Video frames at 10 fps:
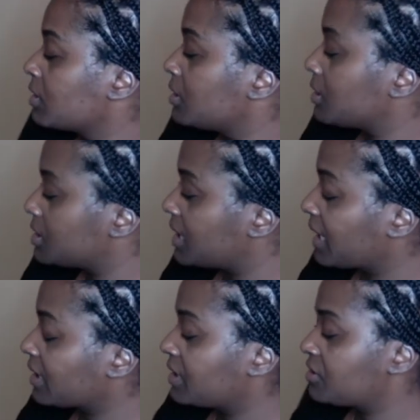
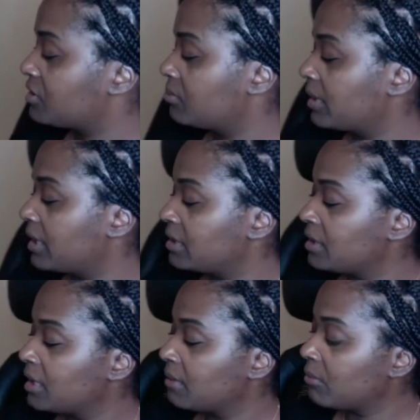stagnates you, but
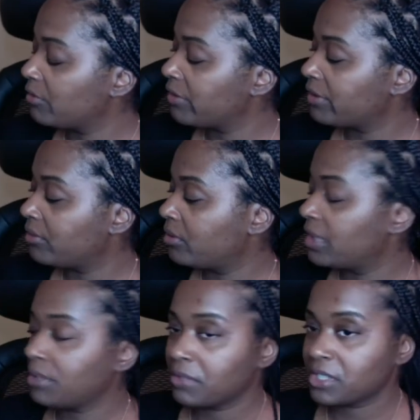moving forward
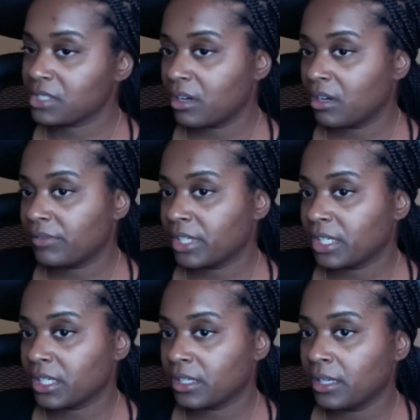and
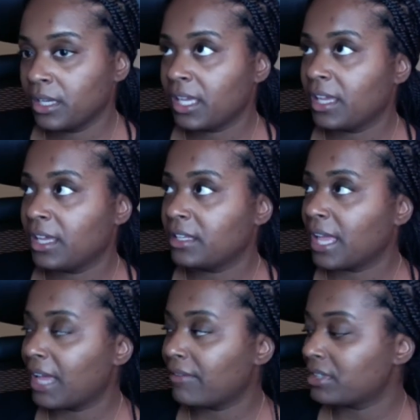resolving and
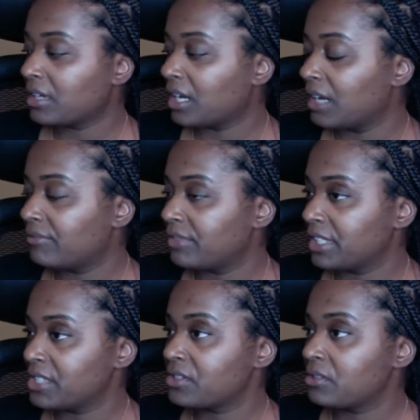having a
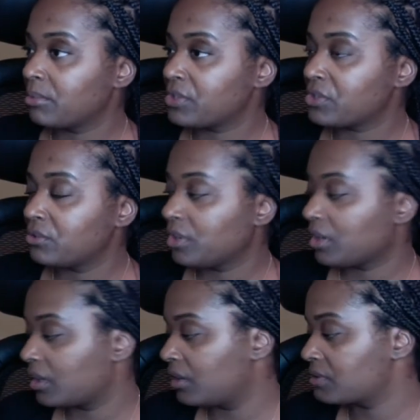confidence to pursue your
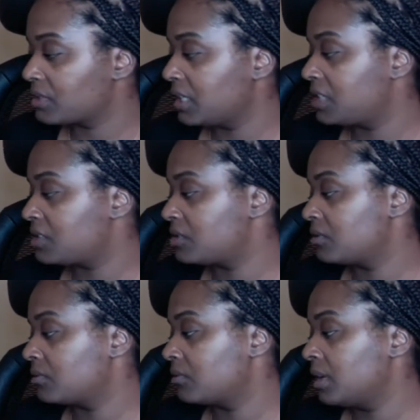goals leads
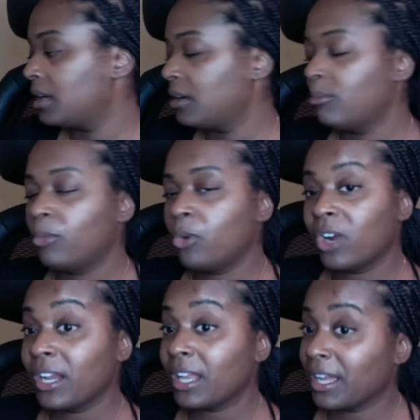to
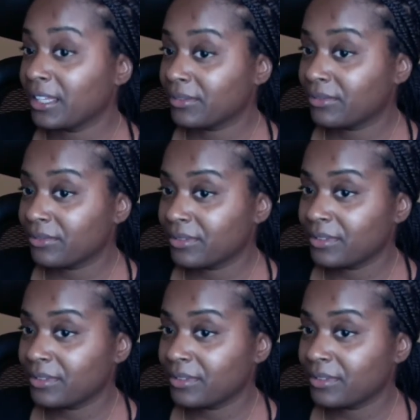more life,